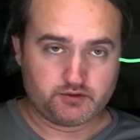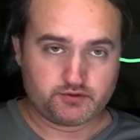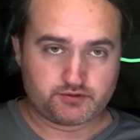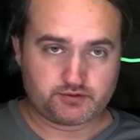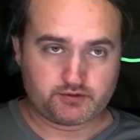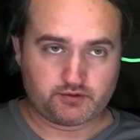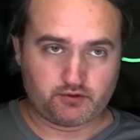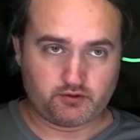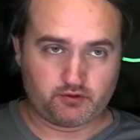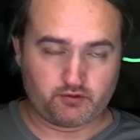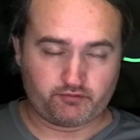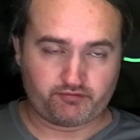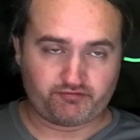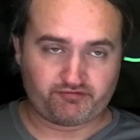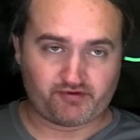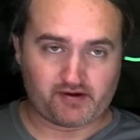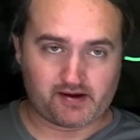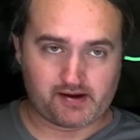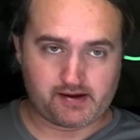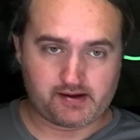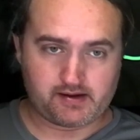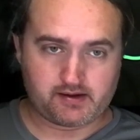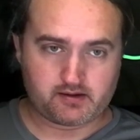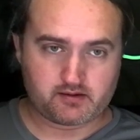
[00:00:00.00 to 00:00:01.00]
to
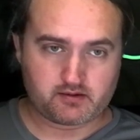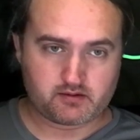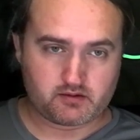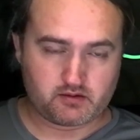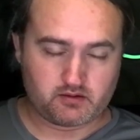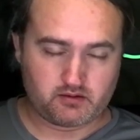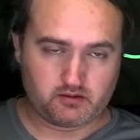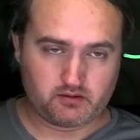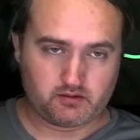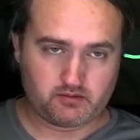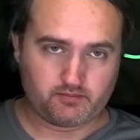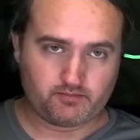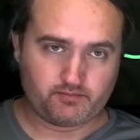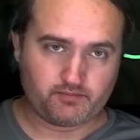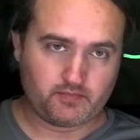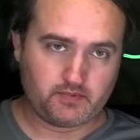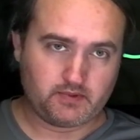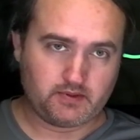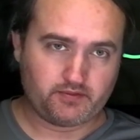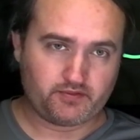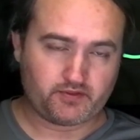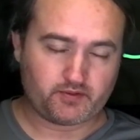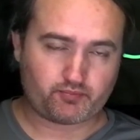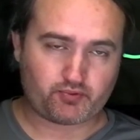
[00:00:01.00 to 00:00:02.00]
find
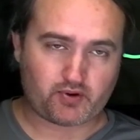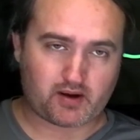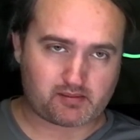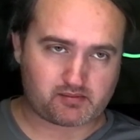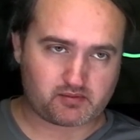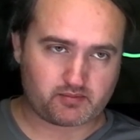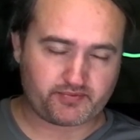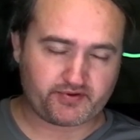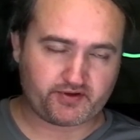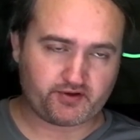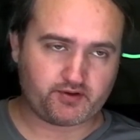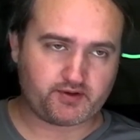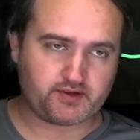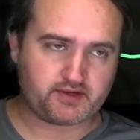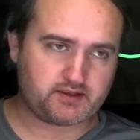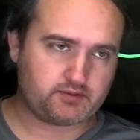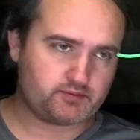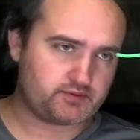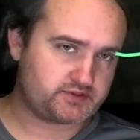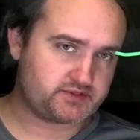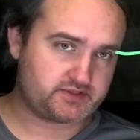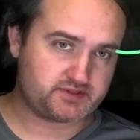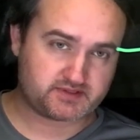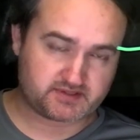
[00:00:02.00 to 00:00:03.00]
the probability,
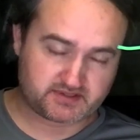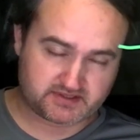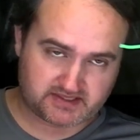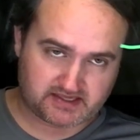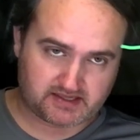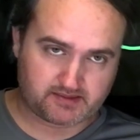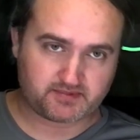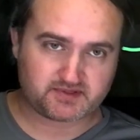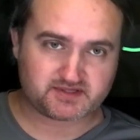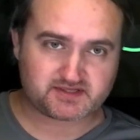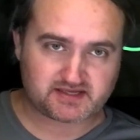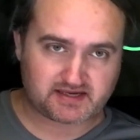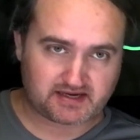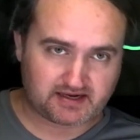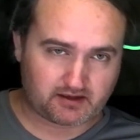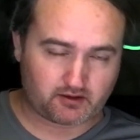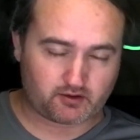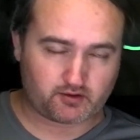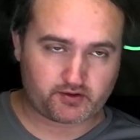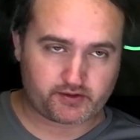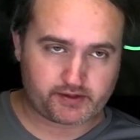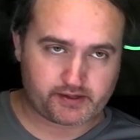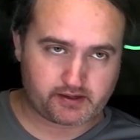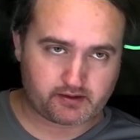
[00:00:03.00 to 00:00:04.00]
which is the same as the
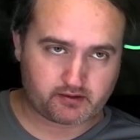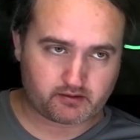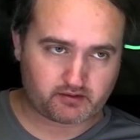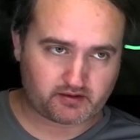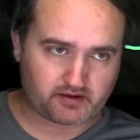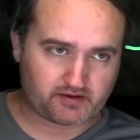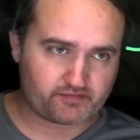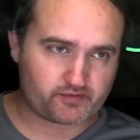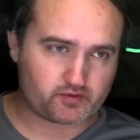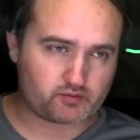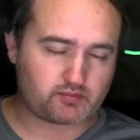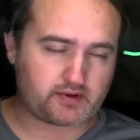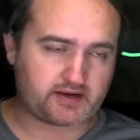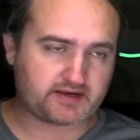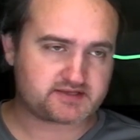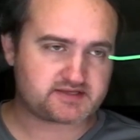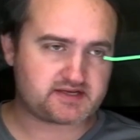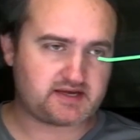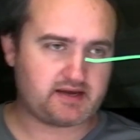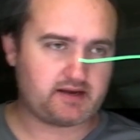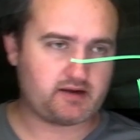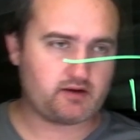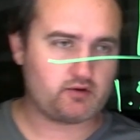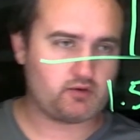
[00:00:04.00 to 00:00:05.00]
area of the
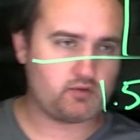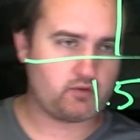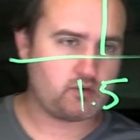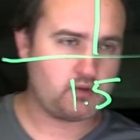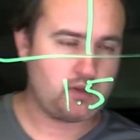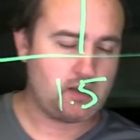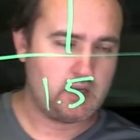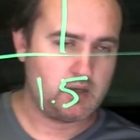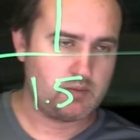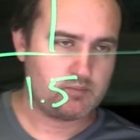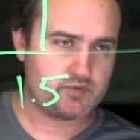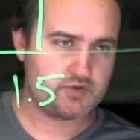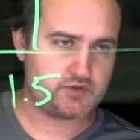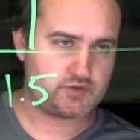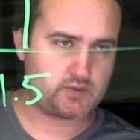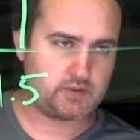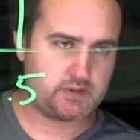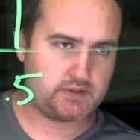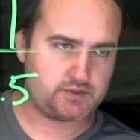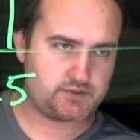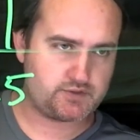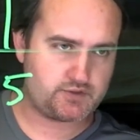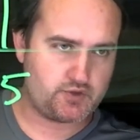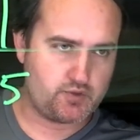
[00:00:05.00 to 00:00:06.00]
rectangle,
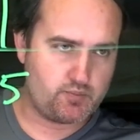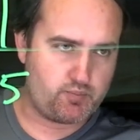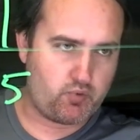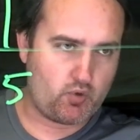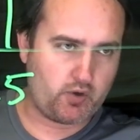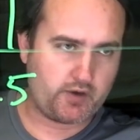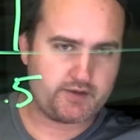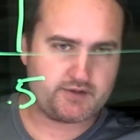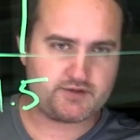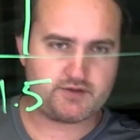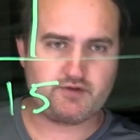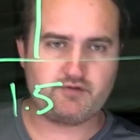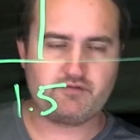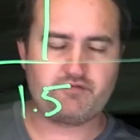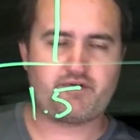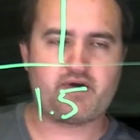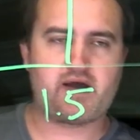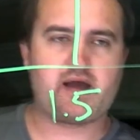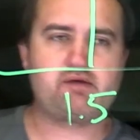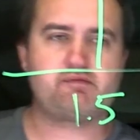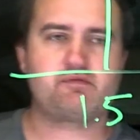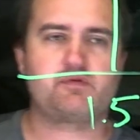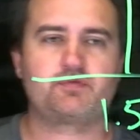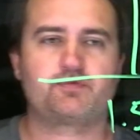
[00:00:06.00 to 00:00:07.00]
between
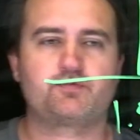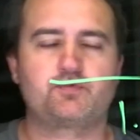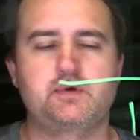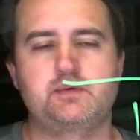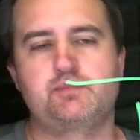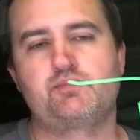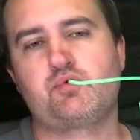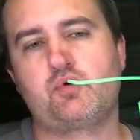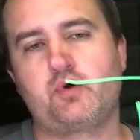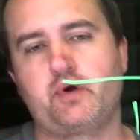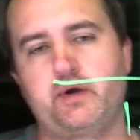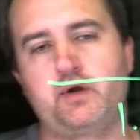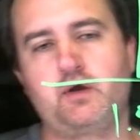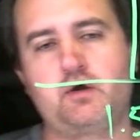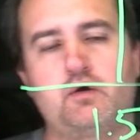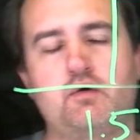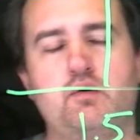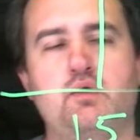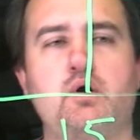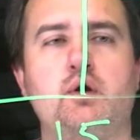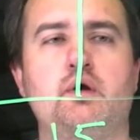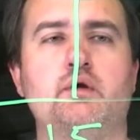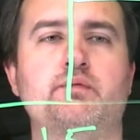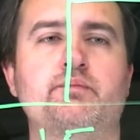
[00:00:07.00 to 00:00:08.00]
2.25 and
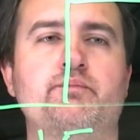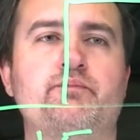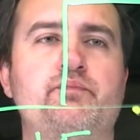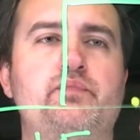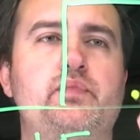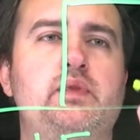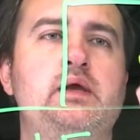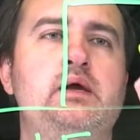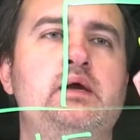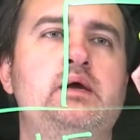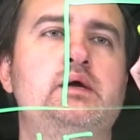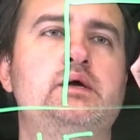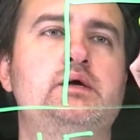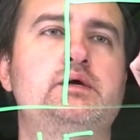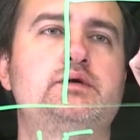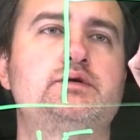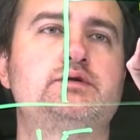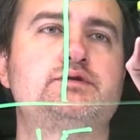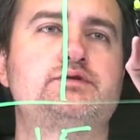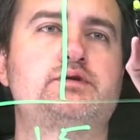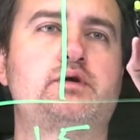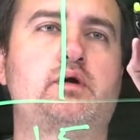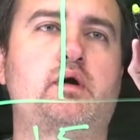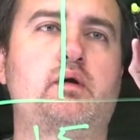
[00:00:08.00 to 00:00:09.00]
3.00.
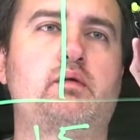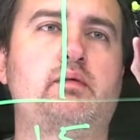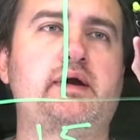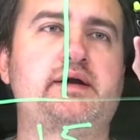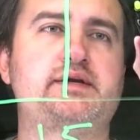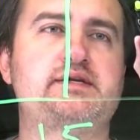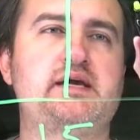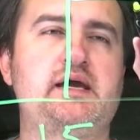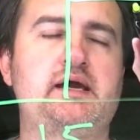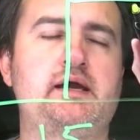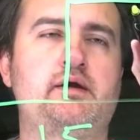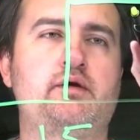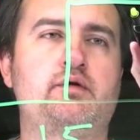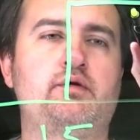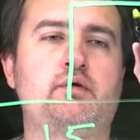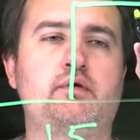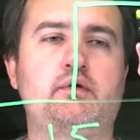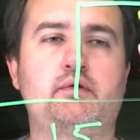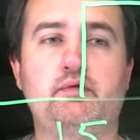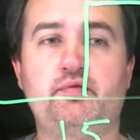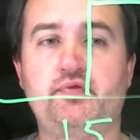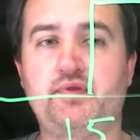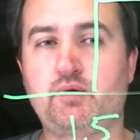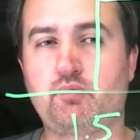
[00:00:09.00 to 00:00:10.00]
So our
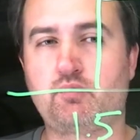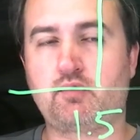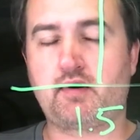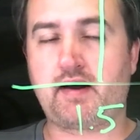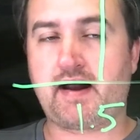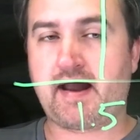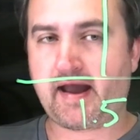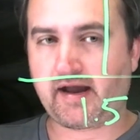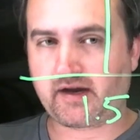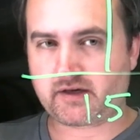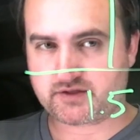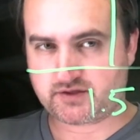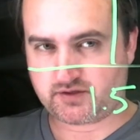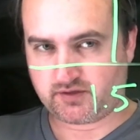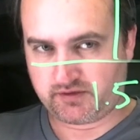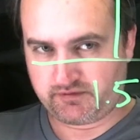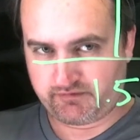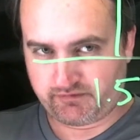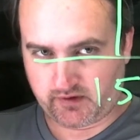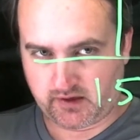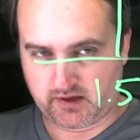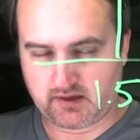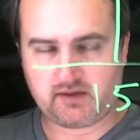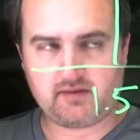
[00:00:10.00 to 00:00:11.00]
rectangle that we're actually
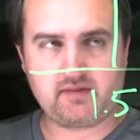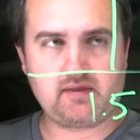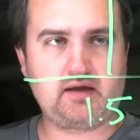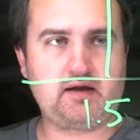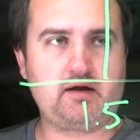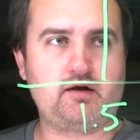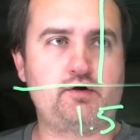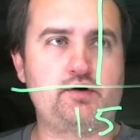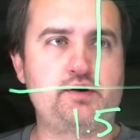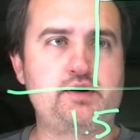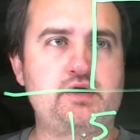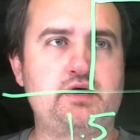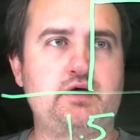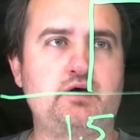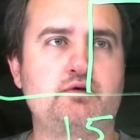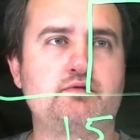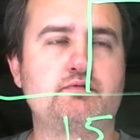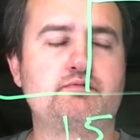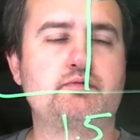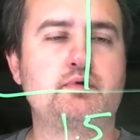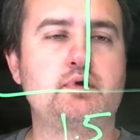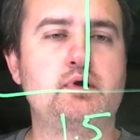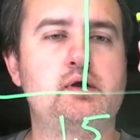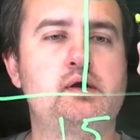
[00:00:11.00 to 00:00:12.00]
finding the area
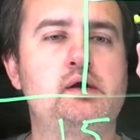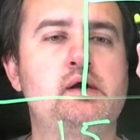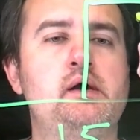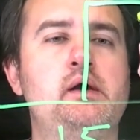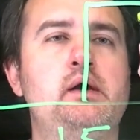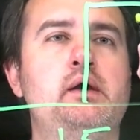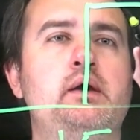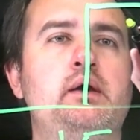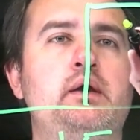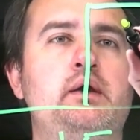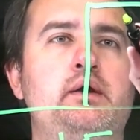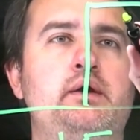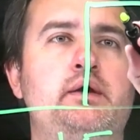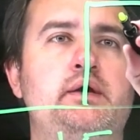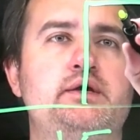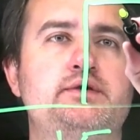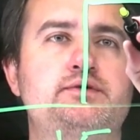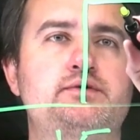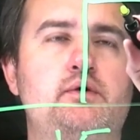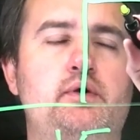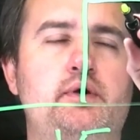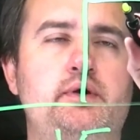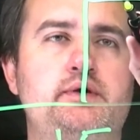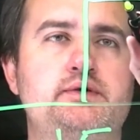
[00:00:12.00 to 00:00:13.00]
of is
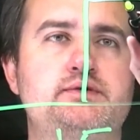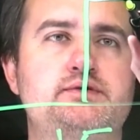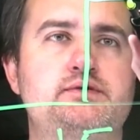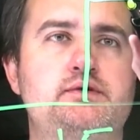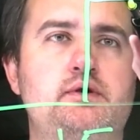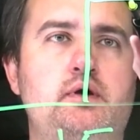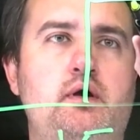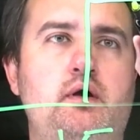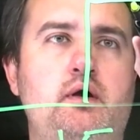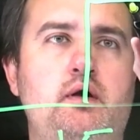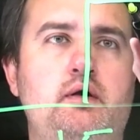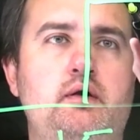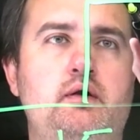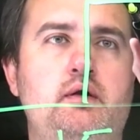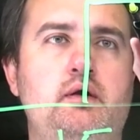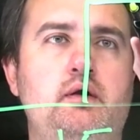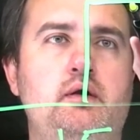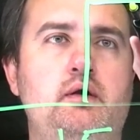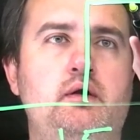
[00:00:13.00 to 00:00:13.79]
going to start